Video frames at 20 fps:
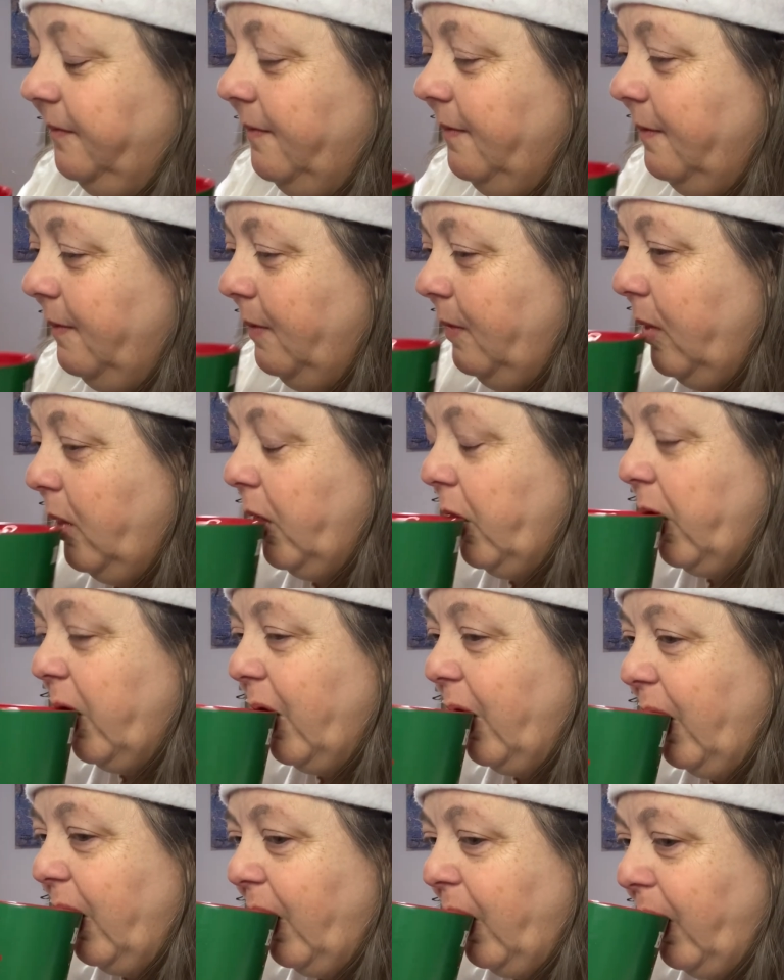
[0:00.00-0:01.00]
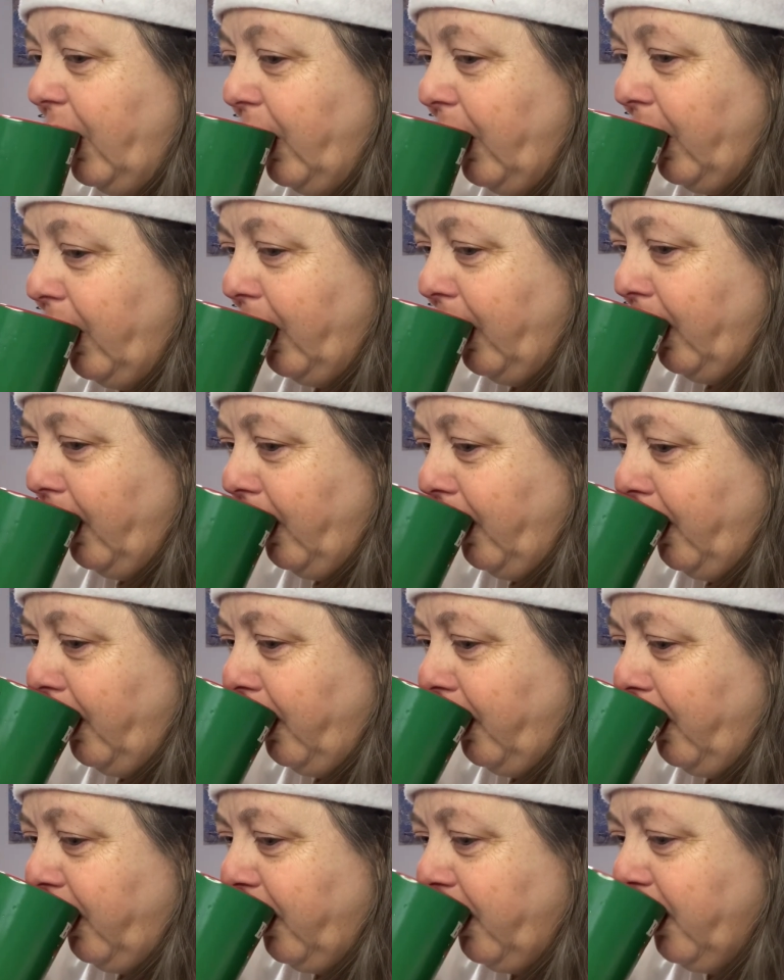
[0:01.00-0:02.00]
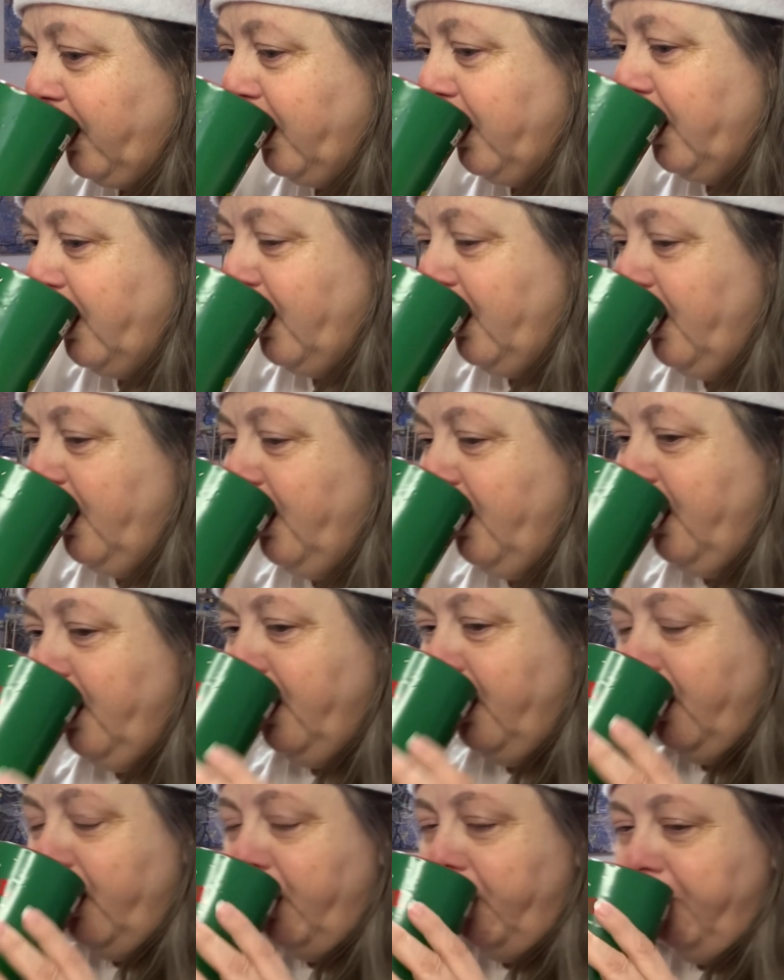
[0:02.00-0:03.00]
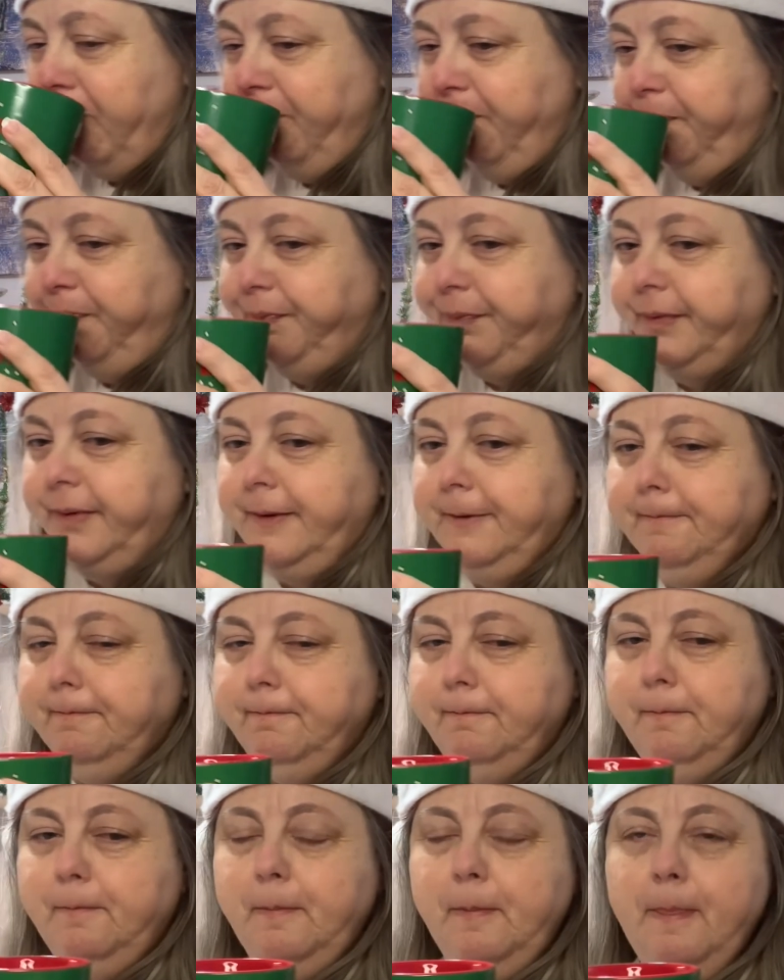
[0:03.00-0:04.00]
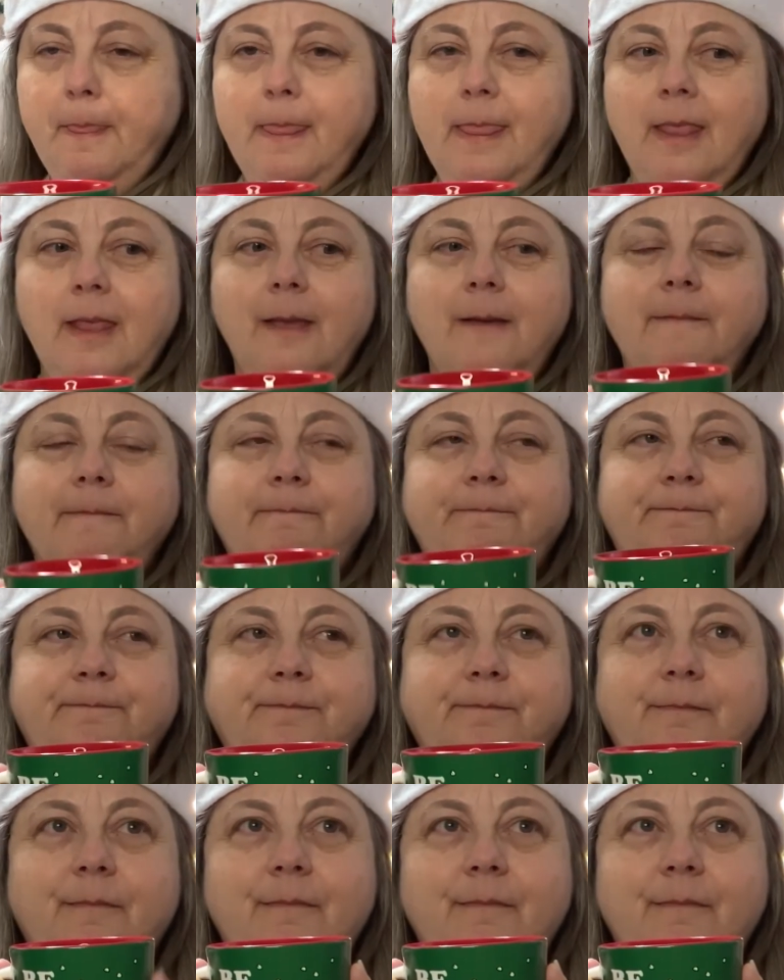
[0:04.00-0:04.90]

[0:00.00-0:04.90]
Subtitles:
(no one is talking)